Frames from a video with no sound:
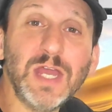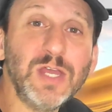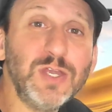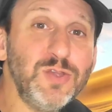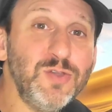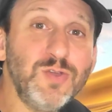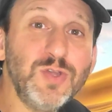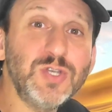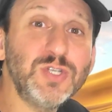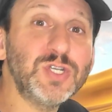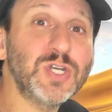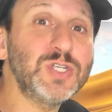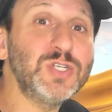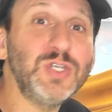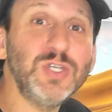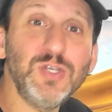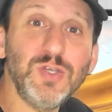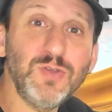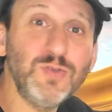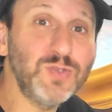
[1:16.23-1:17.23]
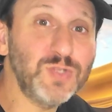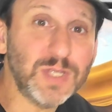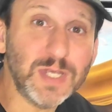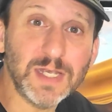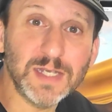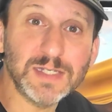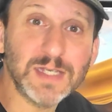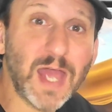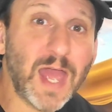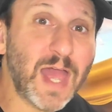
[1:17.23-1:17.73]
You can just use
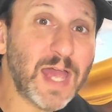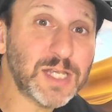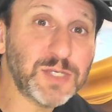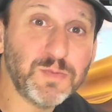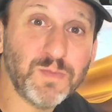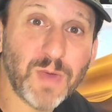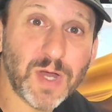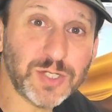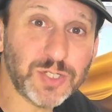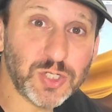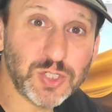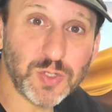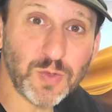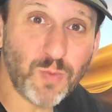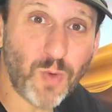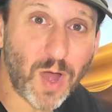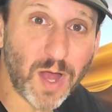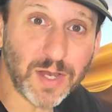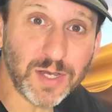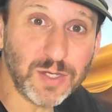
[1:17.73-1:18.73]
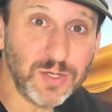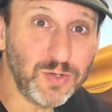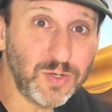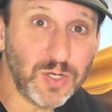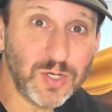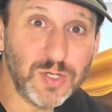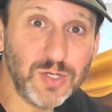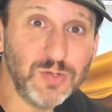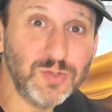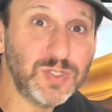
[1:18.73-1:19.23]
these as much as you want. You
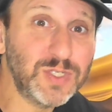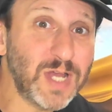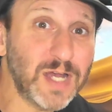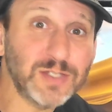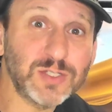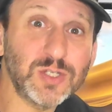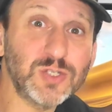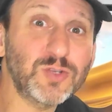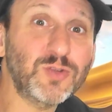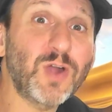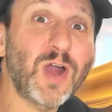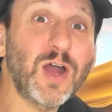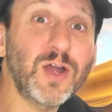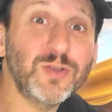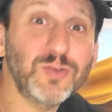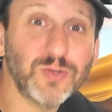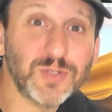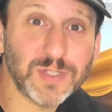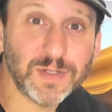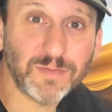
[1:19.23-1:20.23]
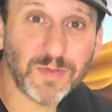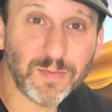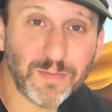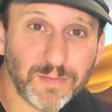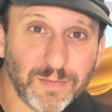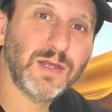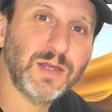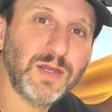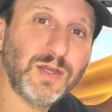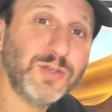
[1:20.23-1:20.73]
could use dozens or hundreds of
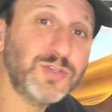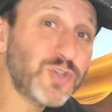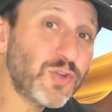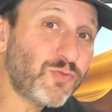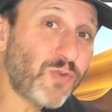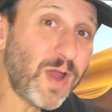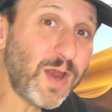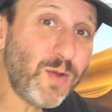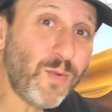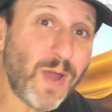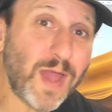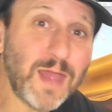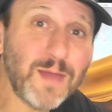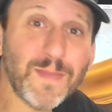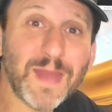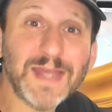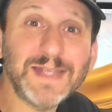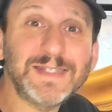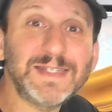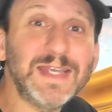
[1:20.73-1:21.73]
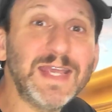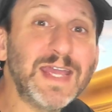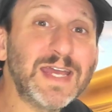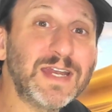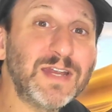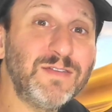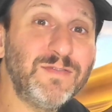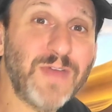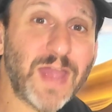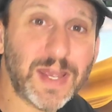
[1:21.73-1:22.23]
them. So right away you may see an
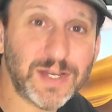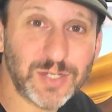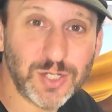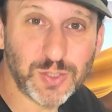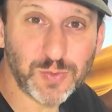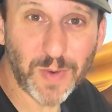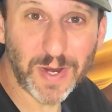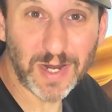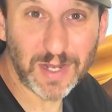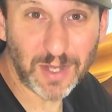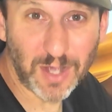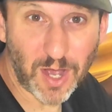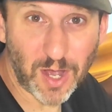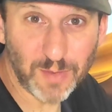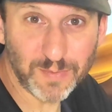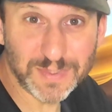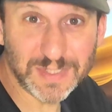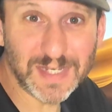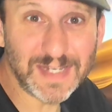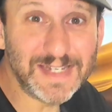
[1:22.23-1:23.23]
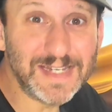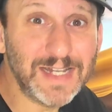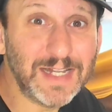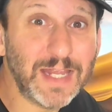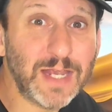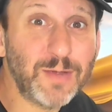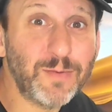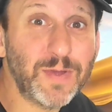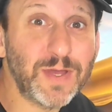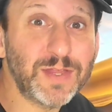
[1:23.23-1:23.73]
advantage when it comes to
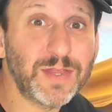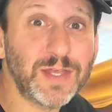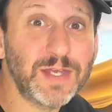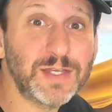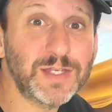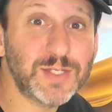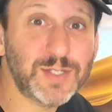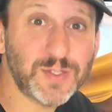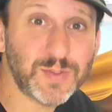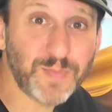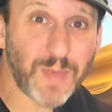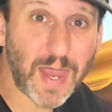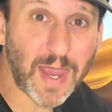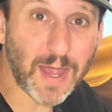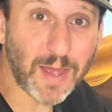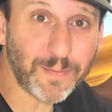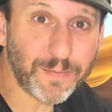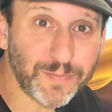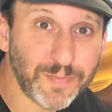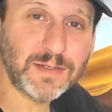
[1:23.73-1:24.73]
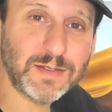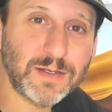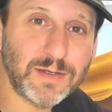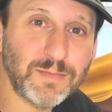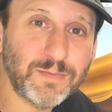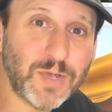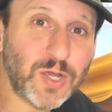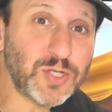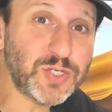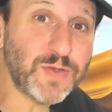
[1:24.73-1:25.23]
dealing with spam.
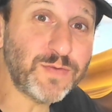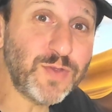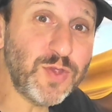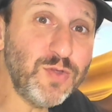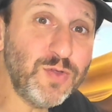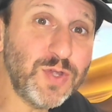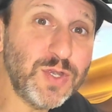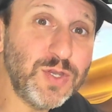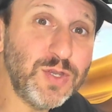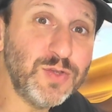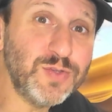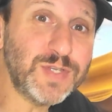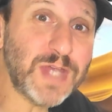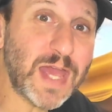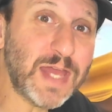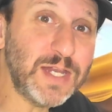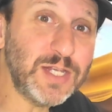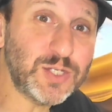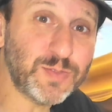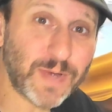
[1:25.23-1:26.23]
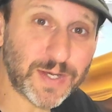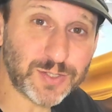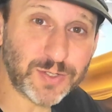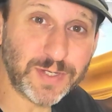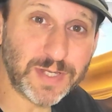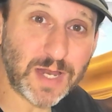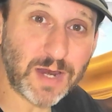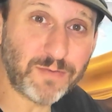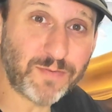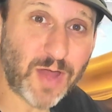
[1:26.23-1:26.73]
Because if you can use any
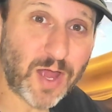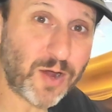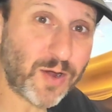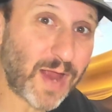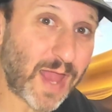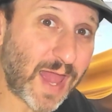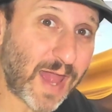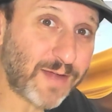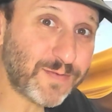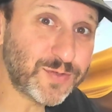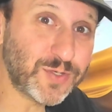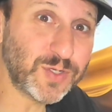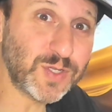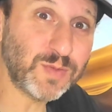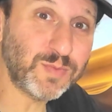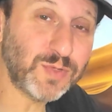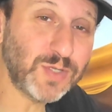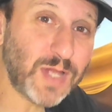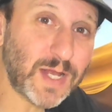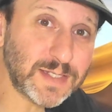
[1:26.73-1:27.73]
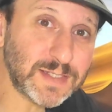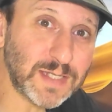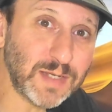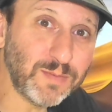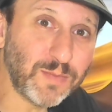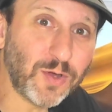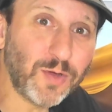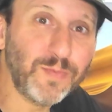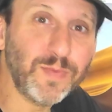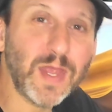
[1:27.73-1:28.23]
special identifier after the plus
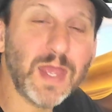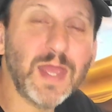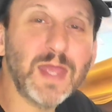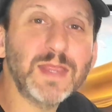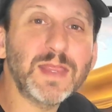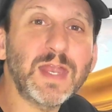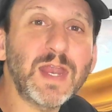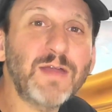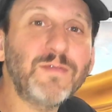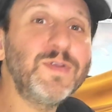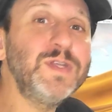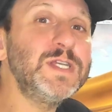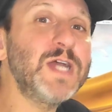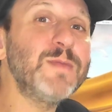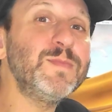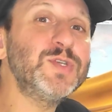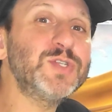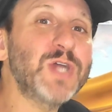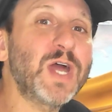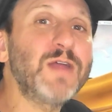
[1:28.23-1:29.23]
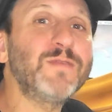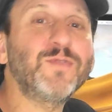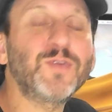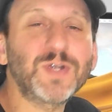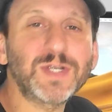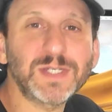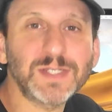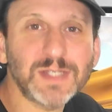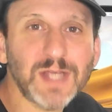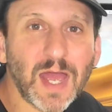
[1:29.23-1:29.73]
symbol, then every time you sign up for
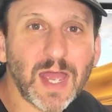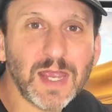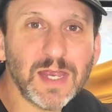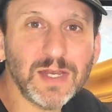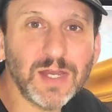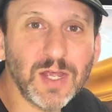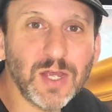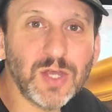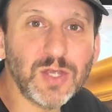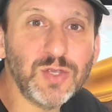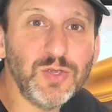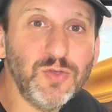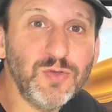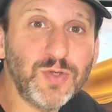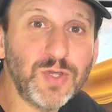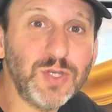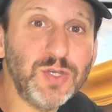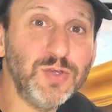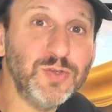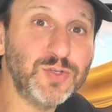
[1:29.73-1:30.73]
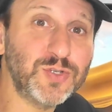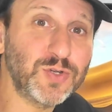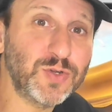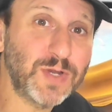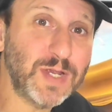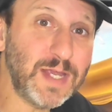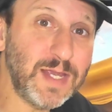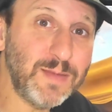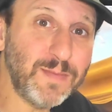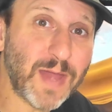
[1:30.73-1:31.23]
a site you could use
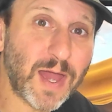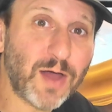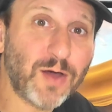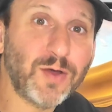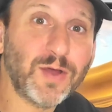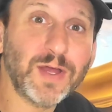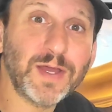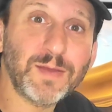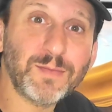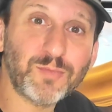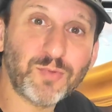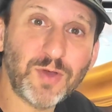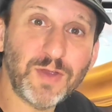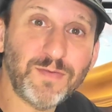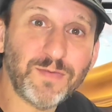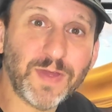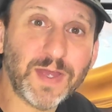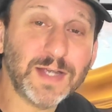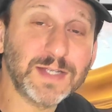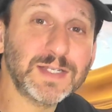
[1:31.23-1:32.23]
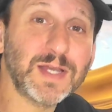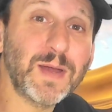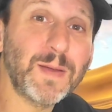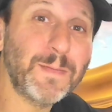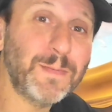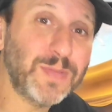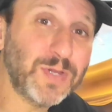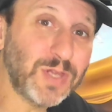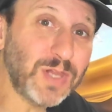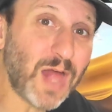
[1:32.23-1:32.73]
your email prefix
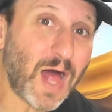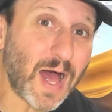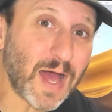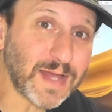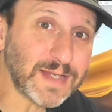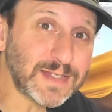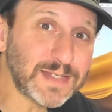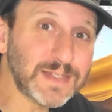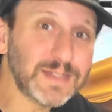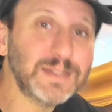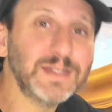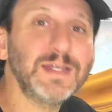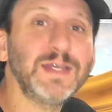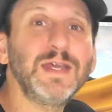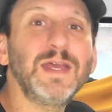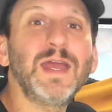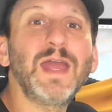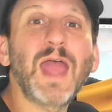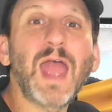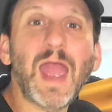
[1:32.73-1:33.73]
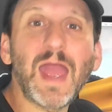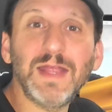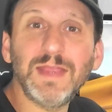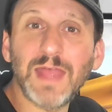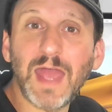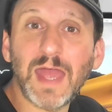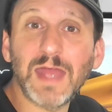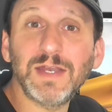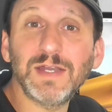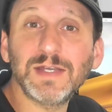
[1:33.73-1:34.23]
plus and
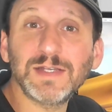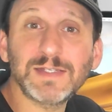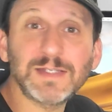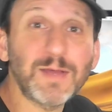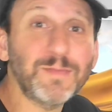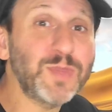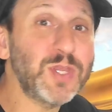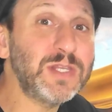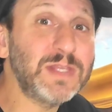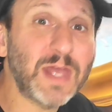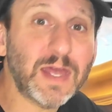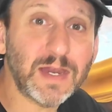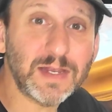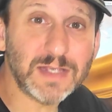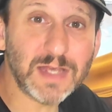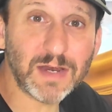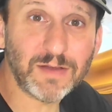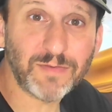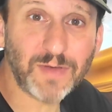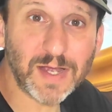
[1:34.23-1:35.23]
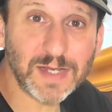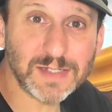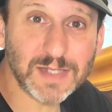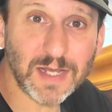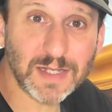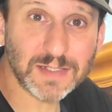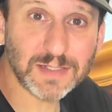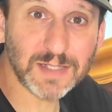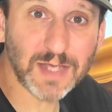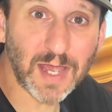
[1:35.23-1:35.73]
then something that identifies
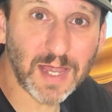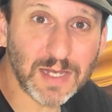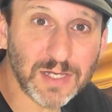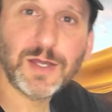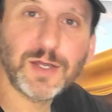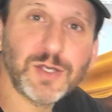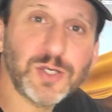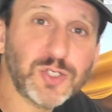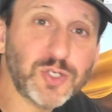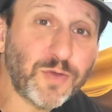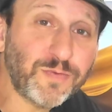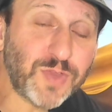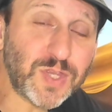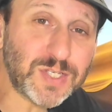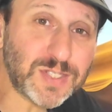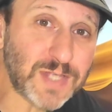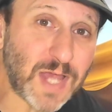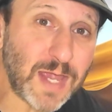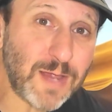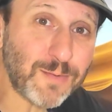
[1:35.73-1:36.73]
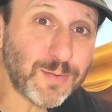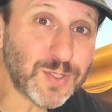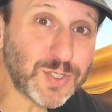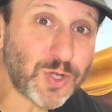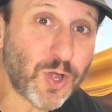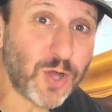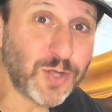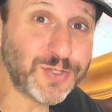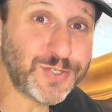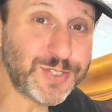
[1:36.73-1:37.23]
that site. So if the site was
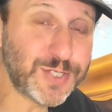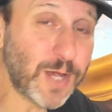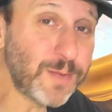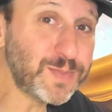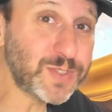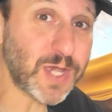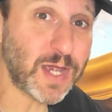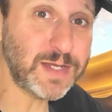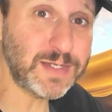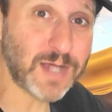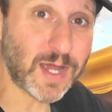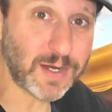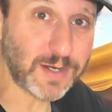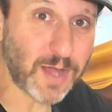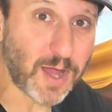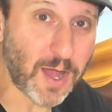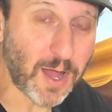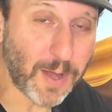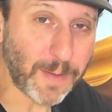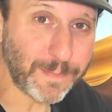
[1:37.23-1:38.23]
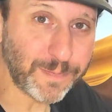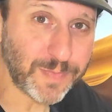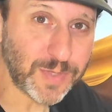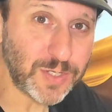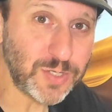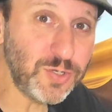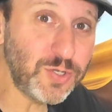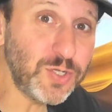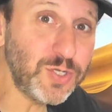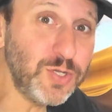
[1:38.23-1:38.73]
called somesite.com
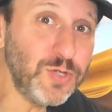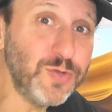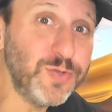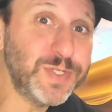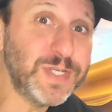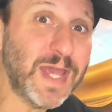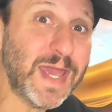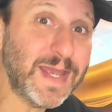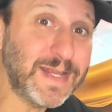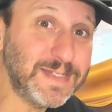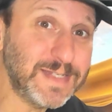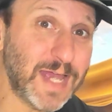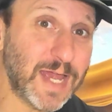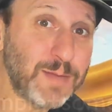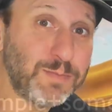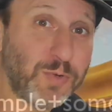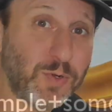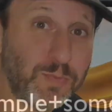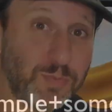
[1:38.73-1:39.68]
you could use example